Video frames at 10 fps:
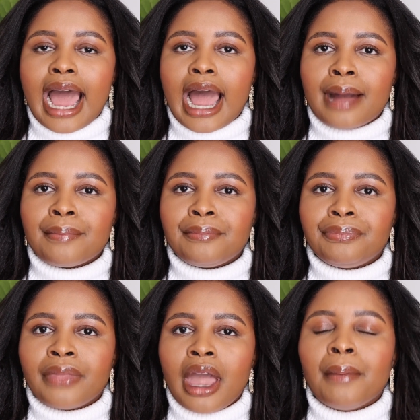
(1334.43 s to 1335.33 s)

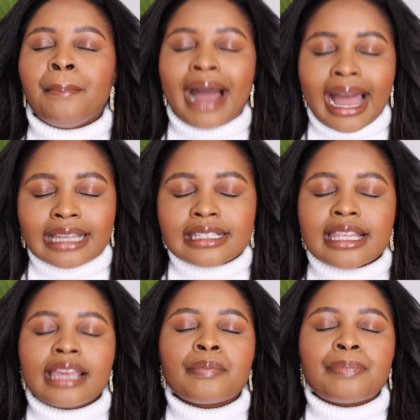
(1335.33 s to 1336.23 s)

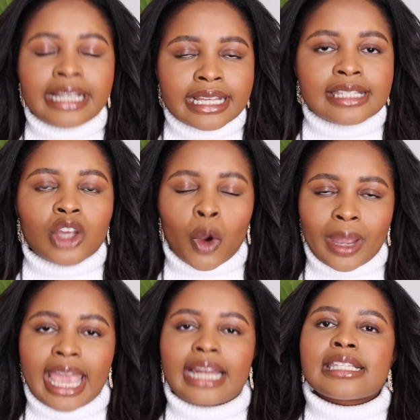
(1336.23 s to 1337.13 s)
But please go
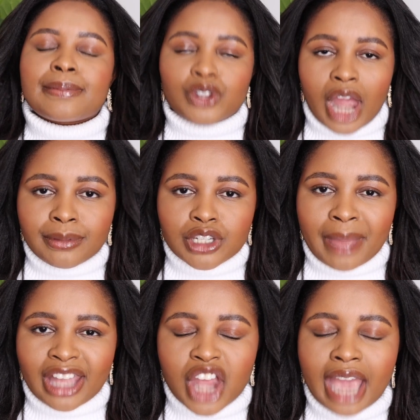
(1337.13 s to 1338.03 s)
ahead and subscribe to
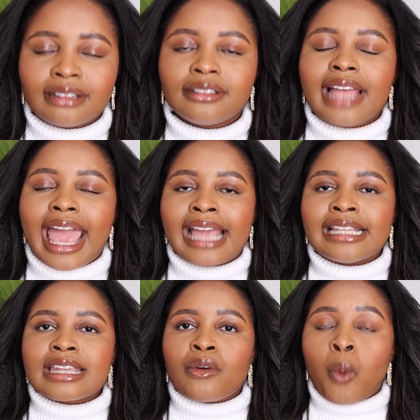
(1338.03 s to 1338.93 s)
my channel
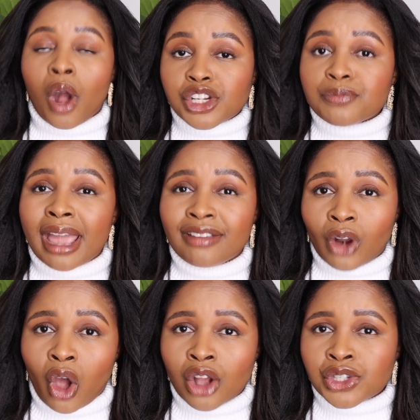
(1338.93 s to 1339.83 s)
and watch my
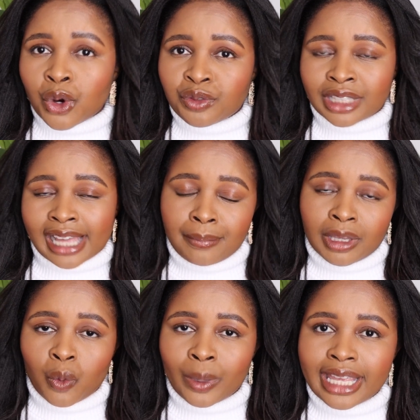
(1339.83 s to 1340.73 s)
vlogs over the
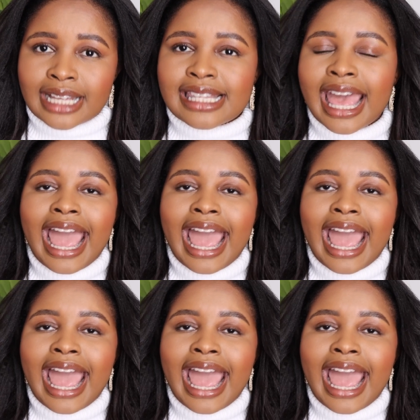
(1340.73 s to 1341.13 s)
coming weeks,